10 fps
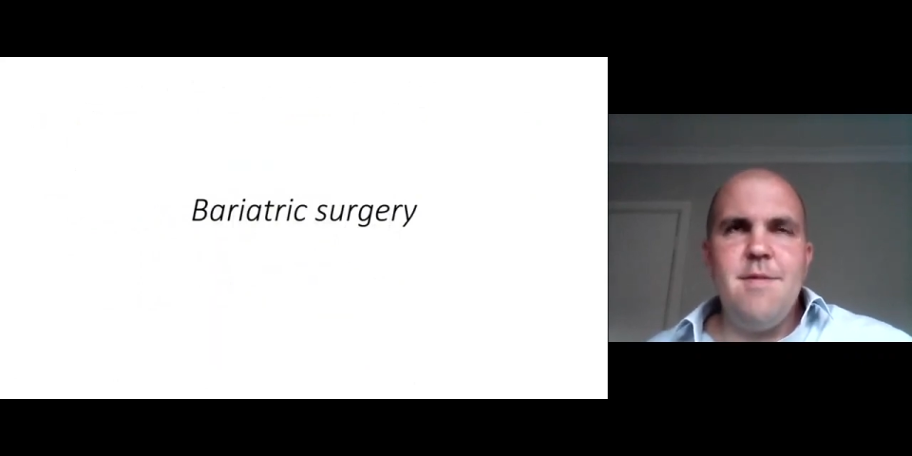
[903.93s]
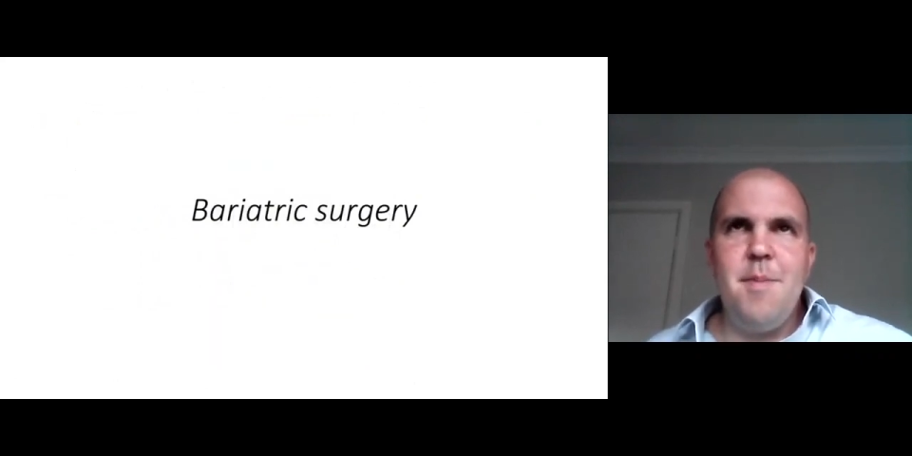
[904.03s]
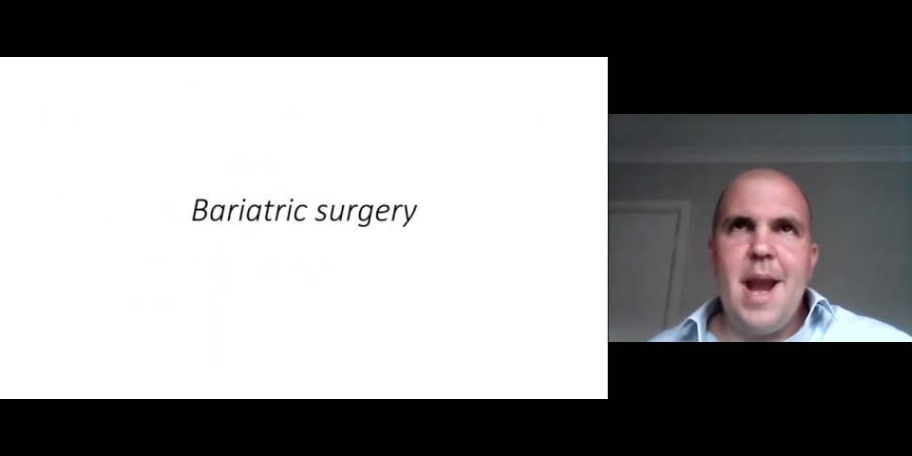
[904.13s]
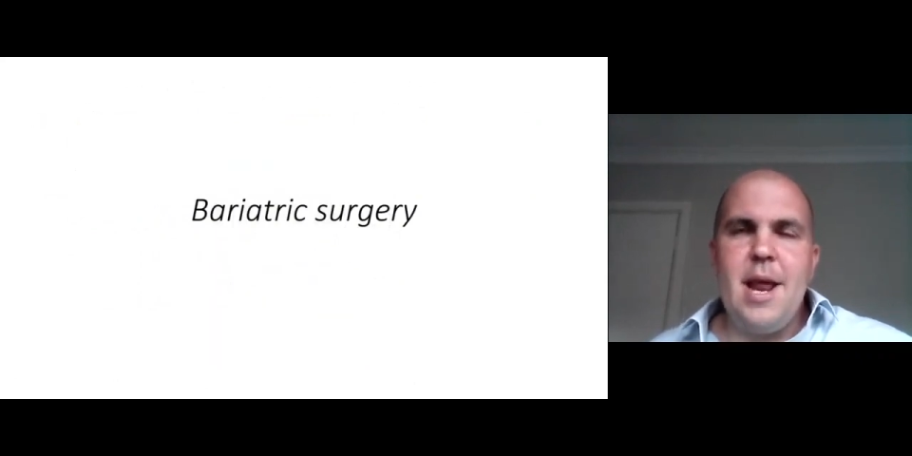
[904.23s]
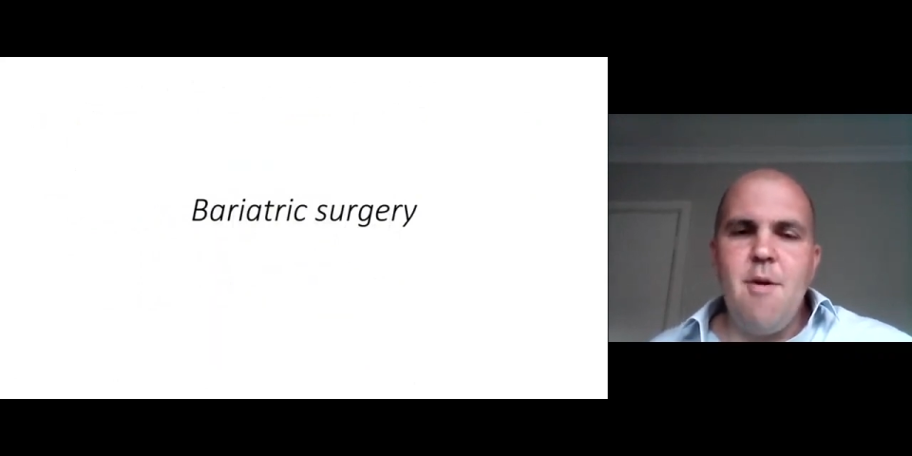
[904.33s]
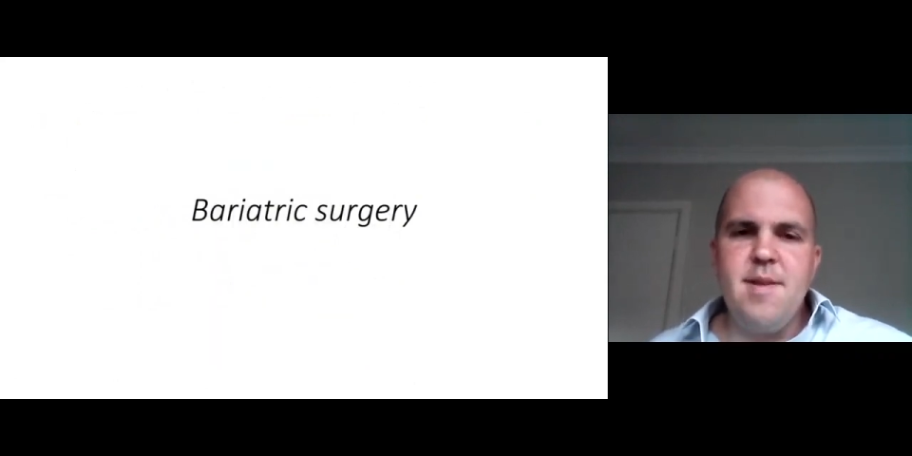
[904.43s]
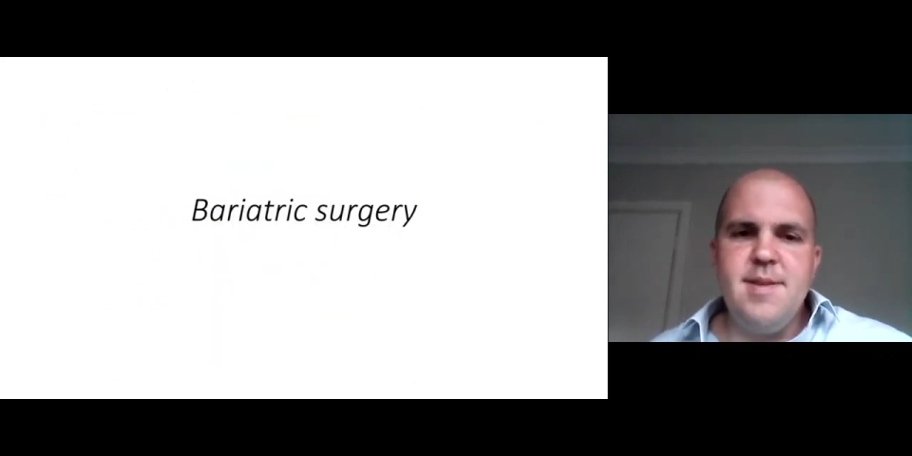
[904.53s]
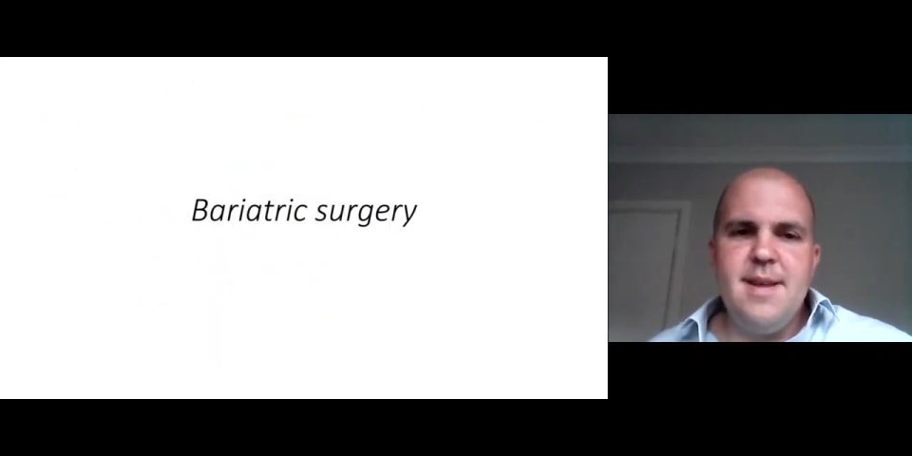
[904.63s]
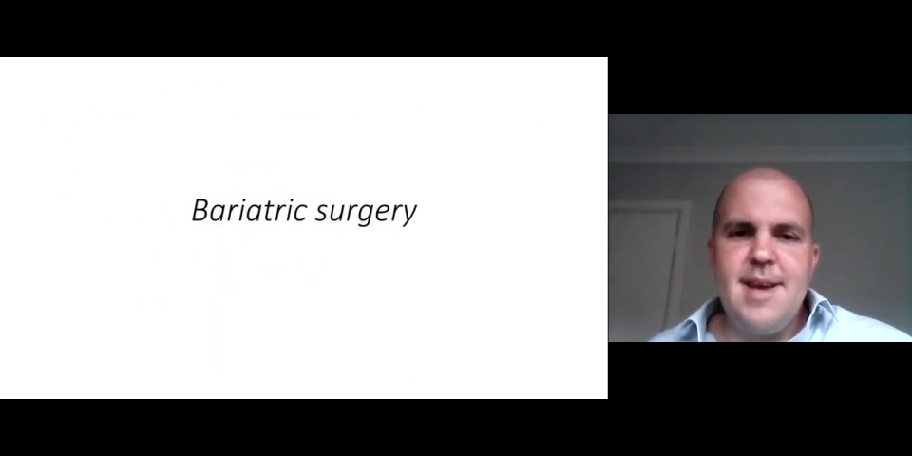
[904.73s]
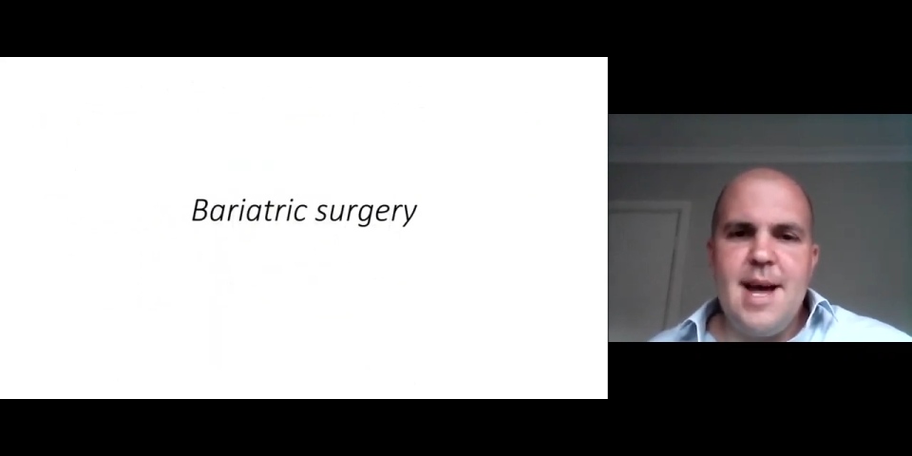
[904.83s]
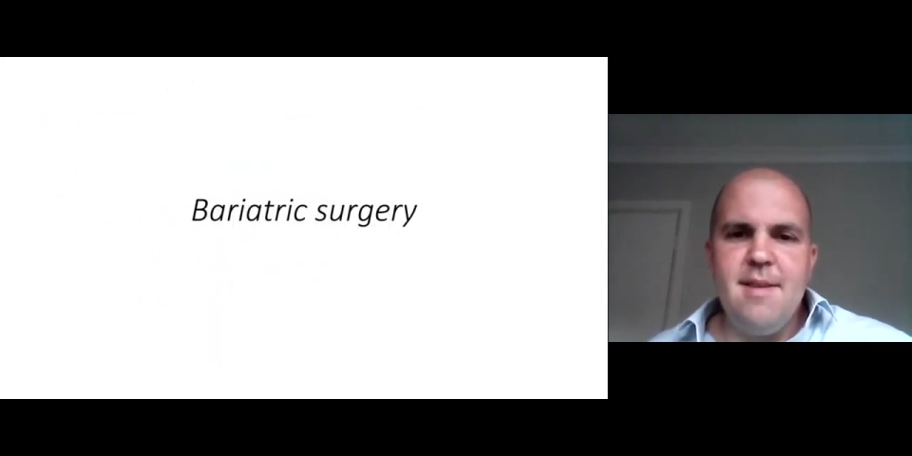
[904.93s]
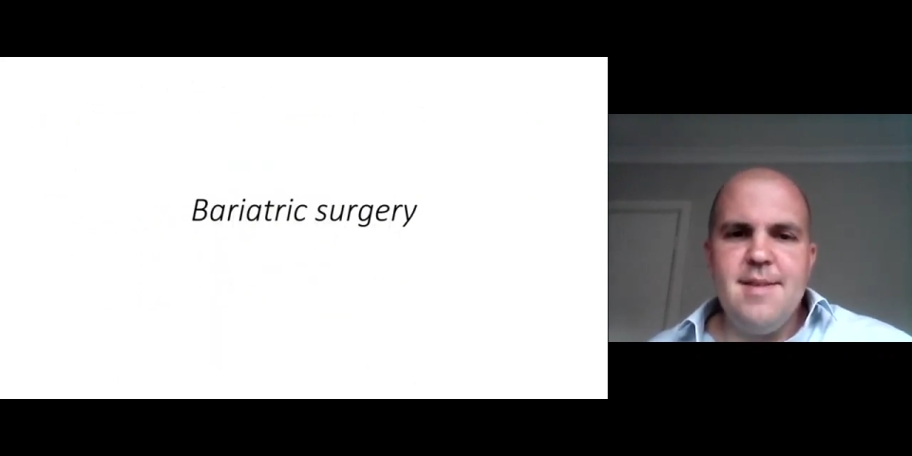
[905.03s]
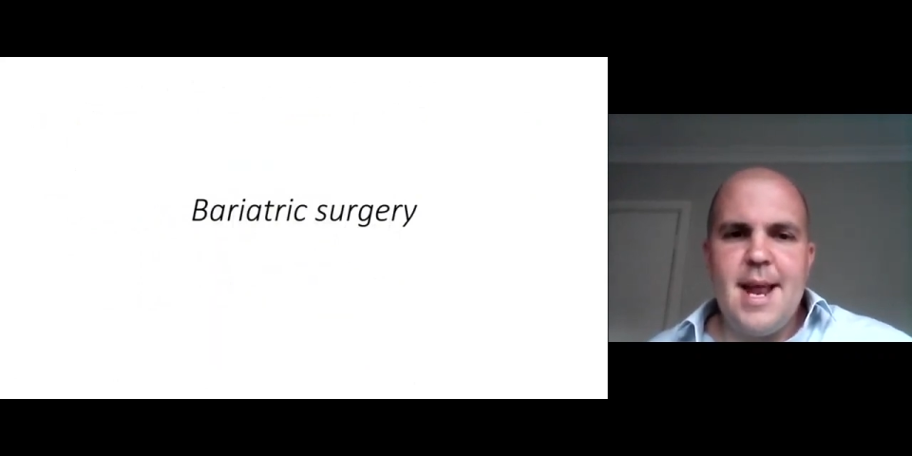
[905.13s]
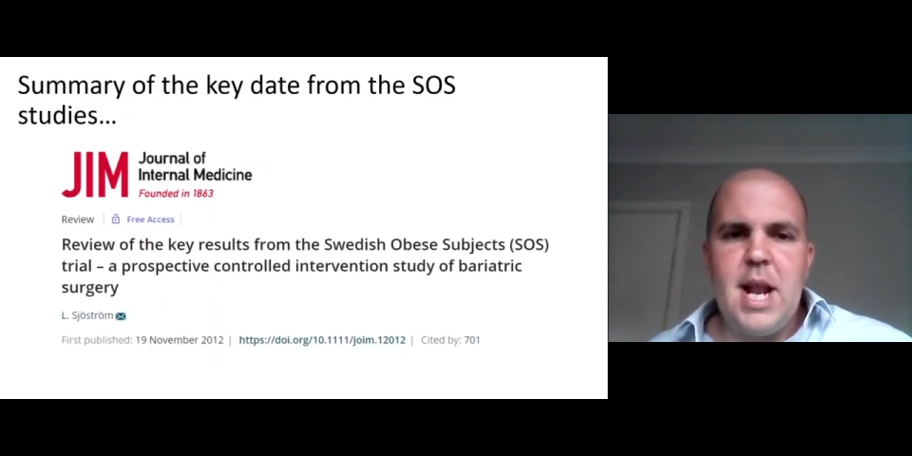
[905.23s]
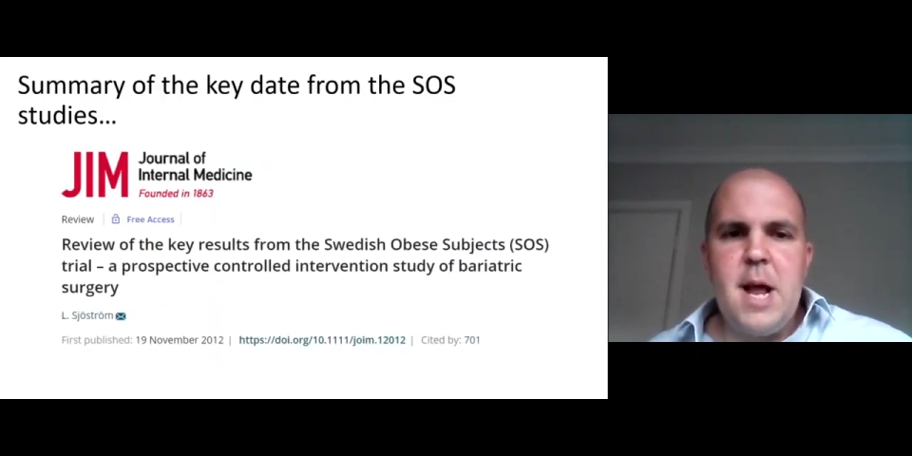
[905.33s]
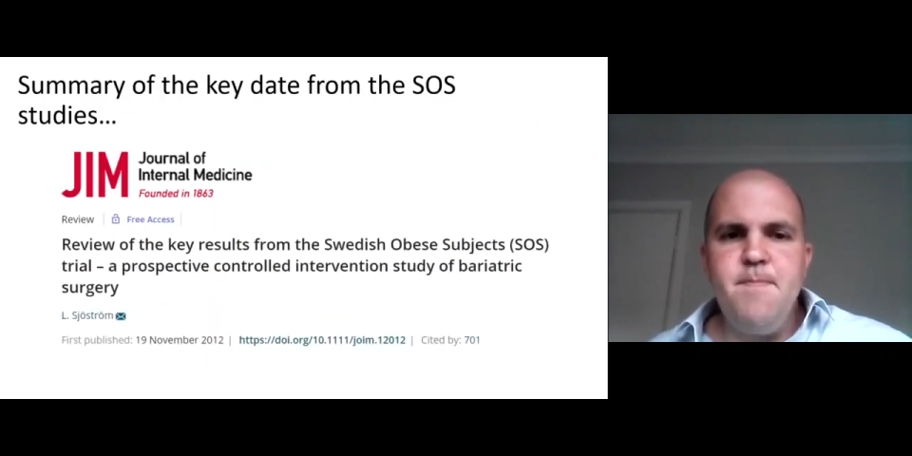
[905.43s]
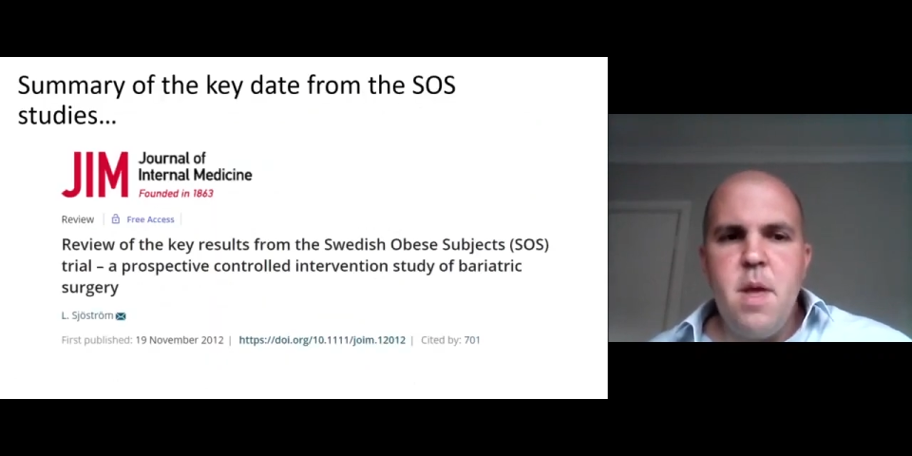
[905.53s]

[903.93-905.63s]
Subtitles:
of them in any great detail, sadly.